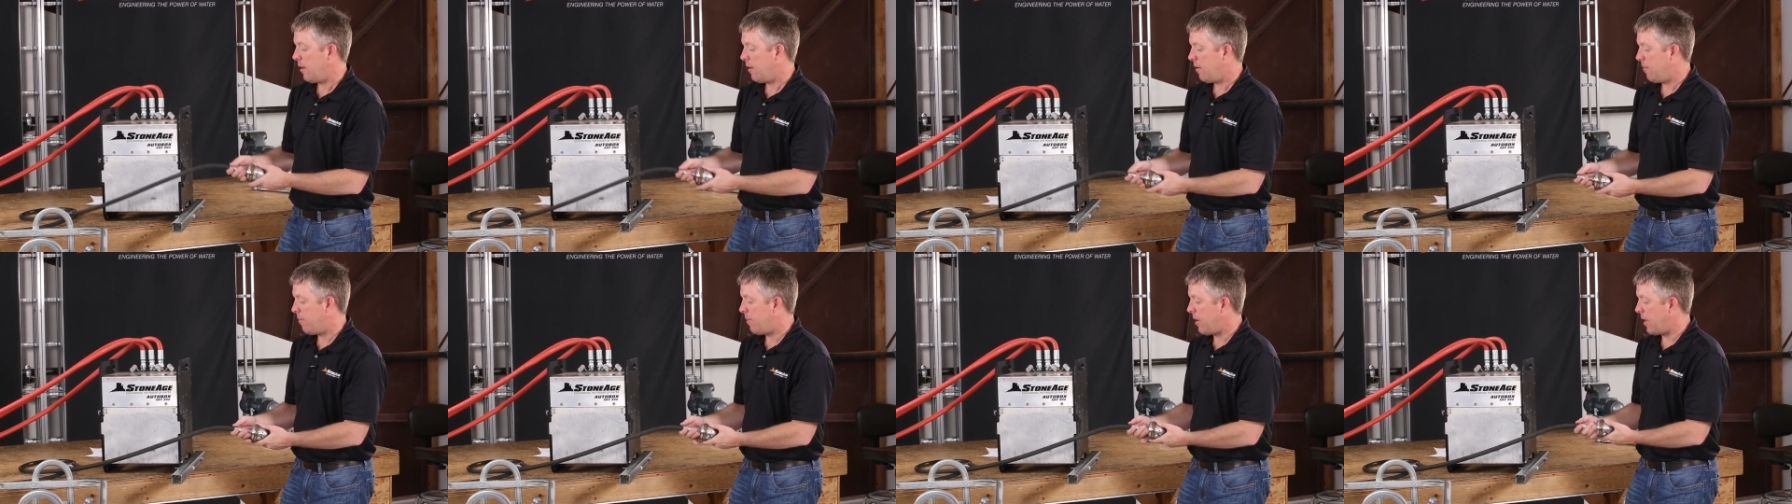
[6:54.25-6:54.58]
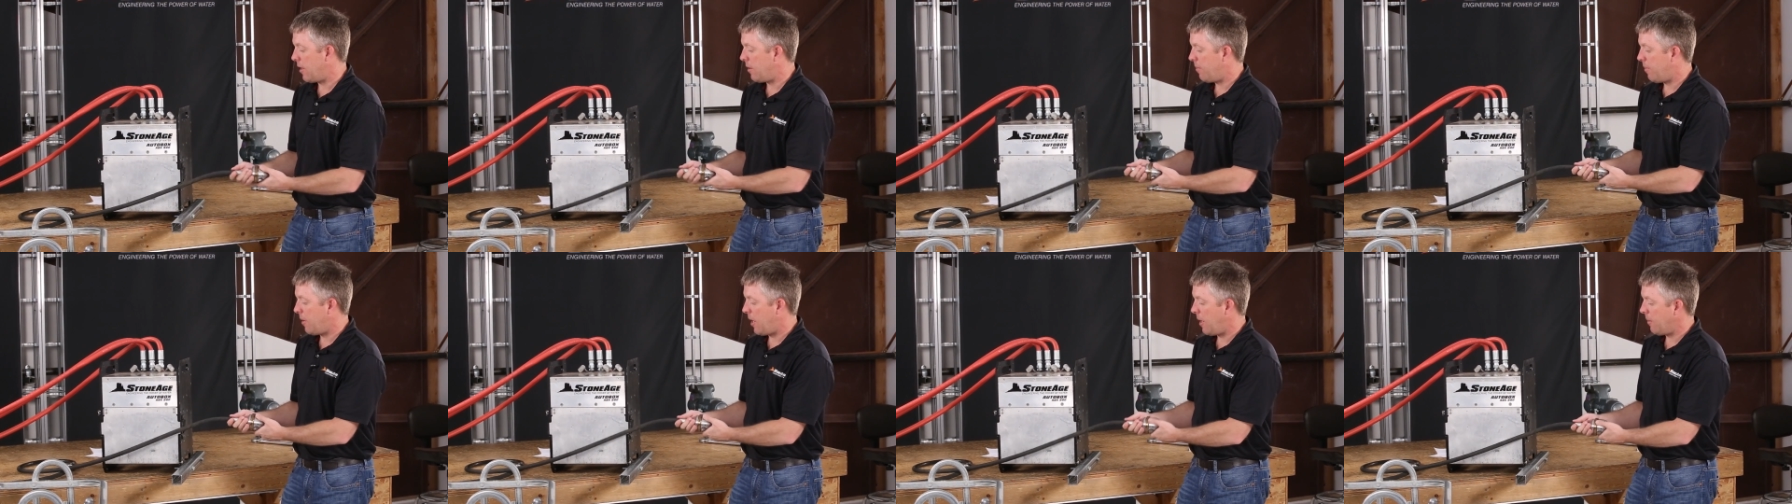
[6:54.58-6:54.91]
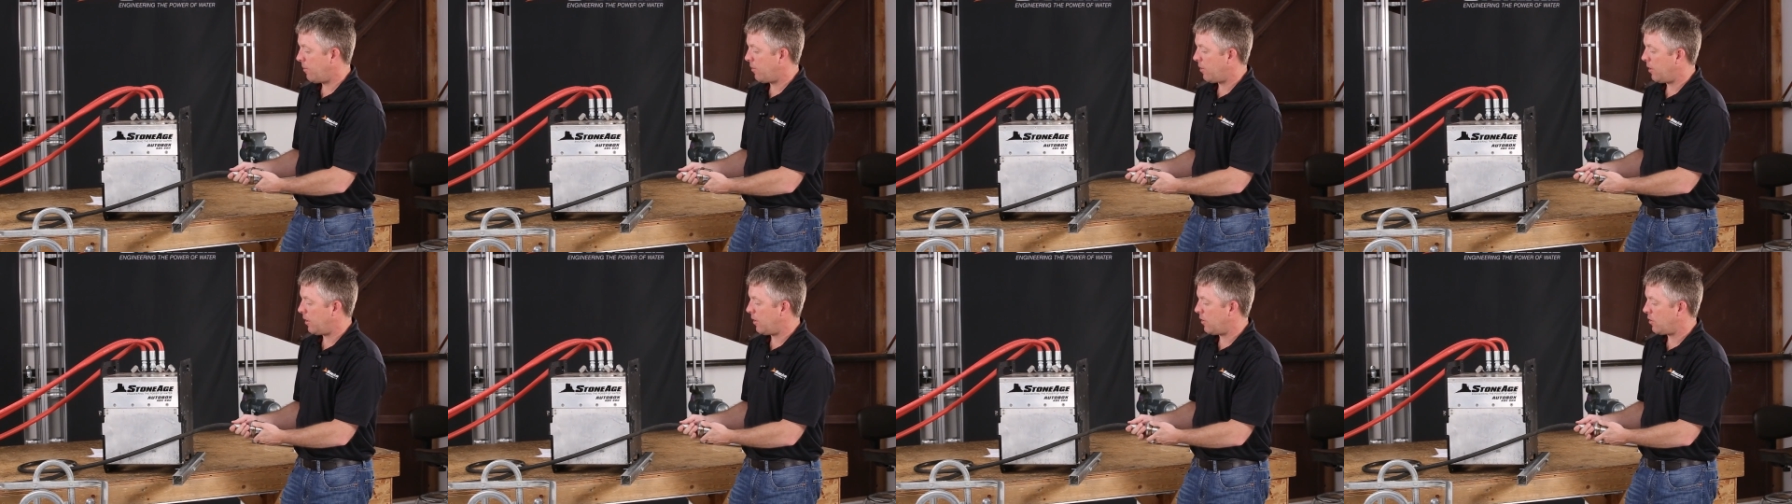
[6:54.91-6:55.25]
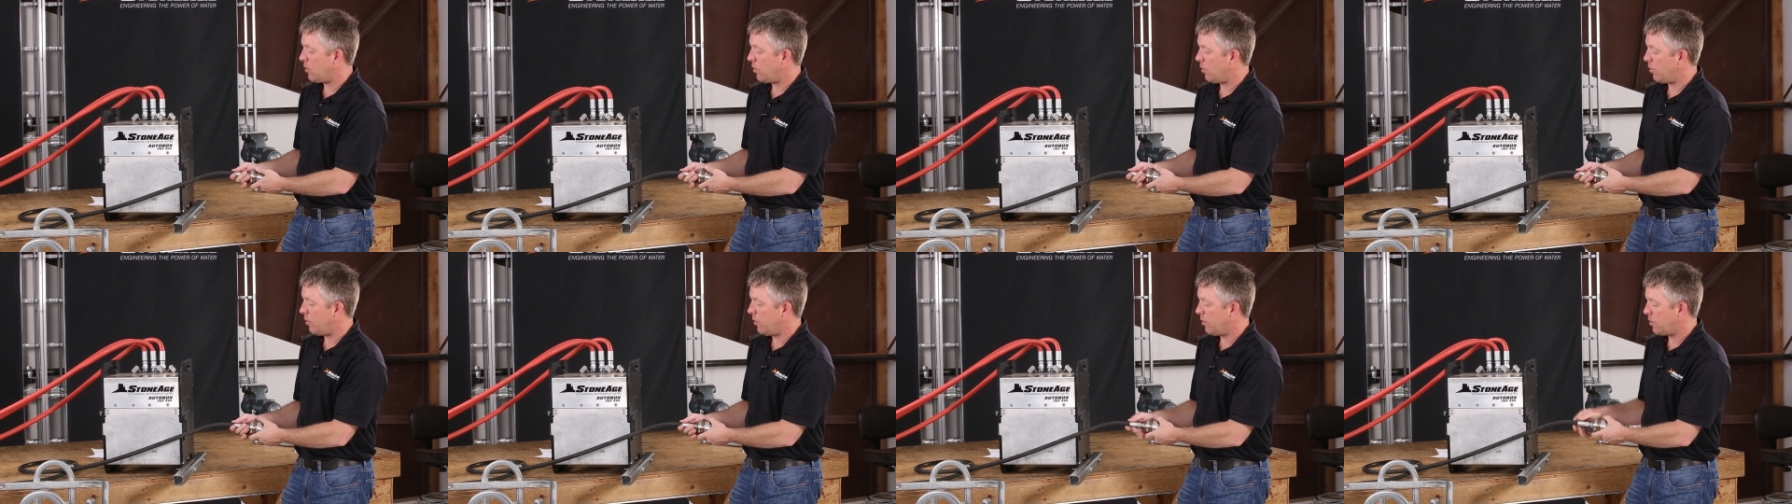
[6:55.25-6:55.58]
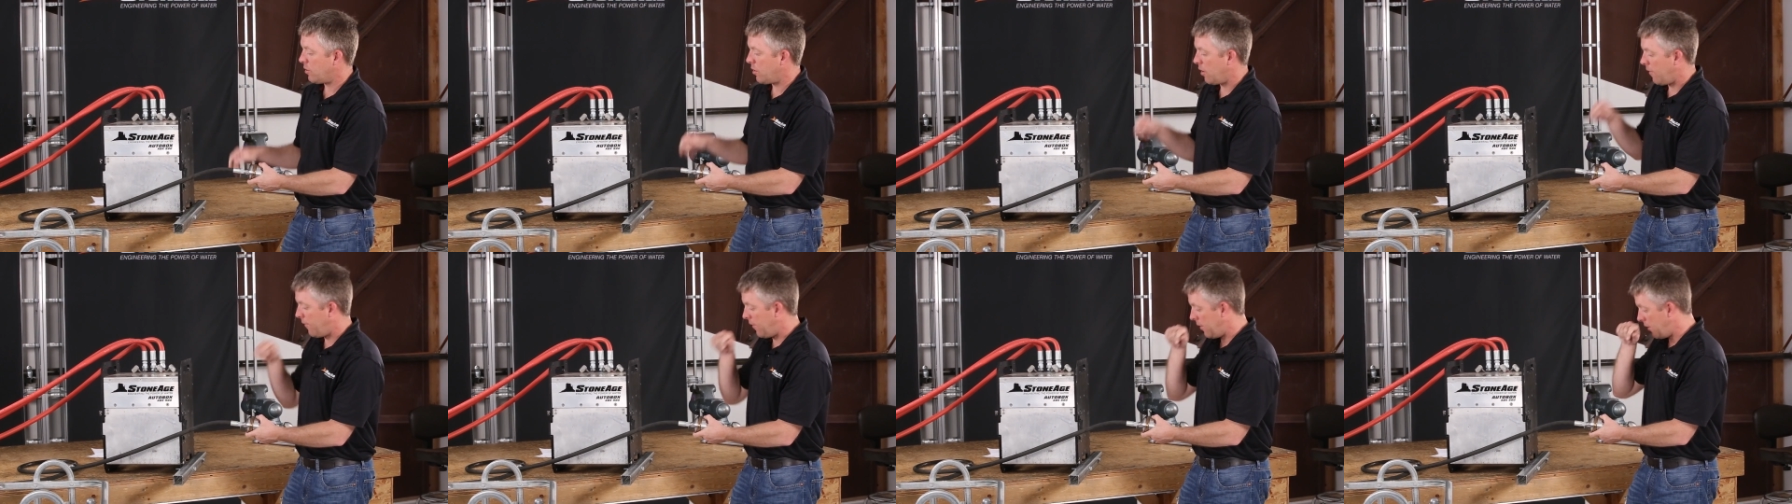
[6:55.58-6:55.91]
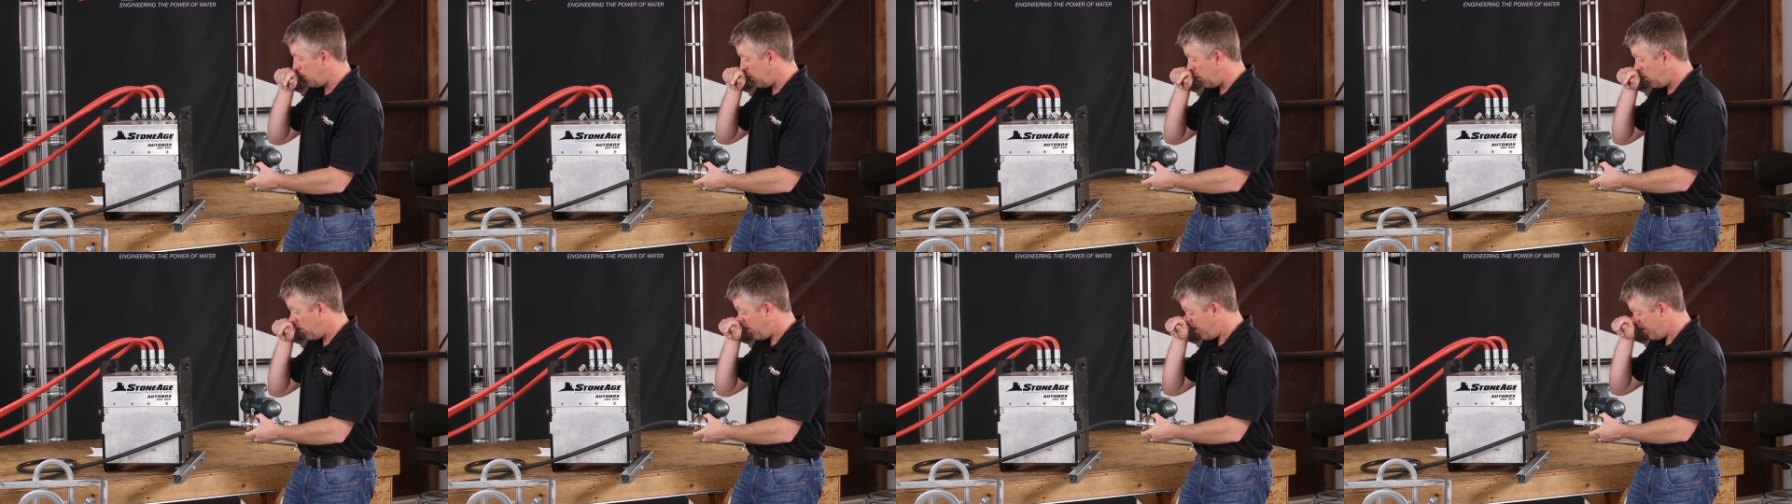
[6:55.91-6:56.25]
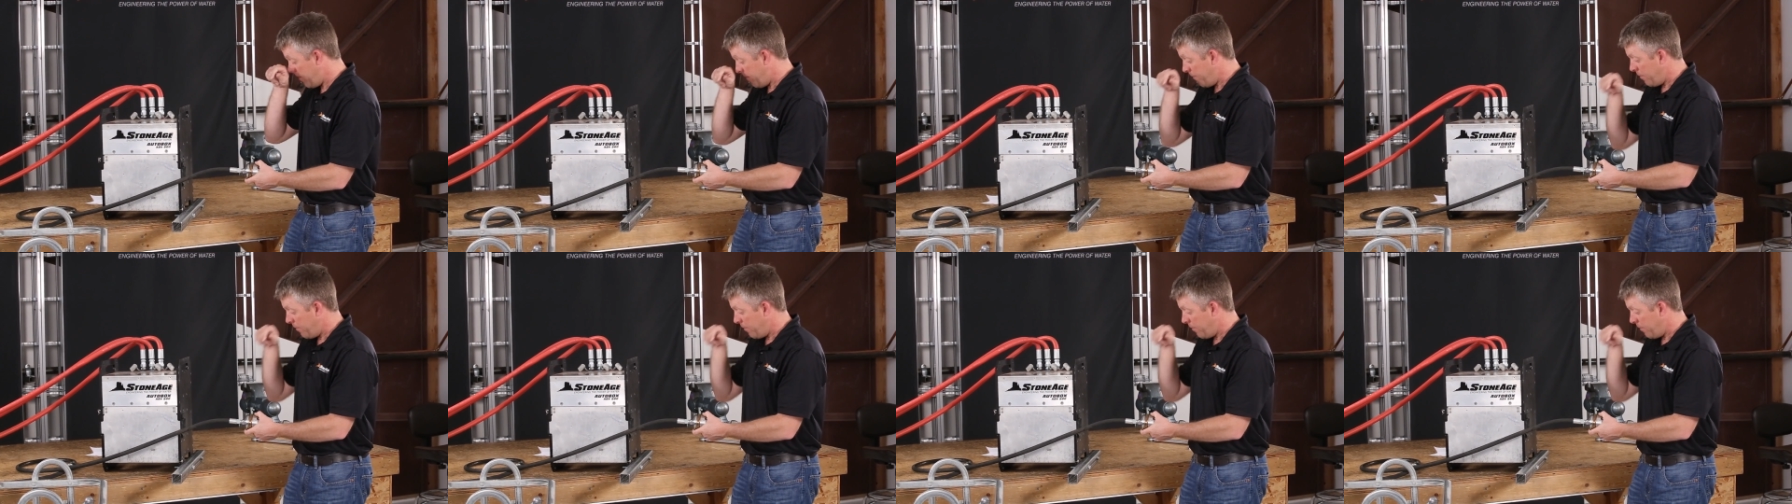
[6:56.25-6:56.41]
by the pipe cleaning tool. So if you don't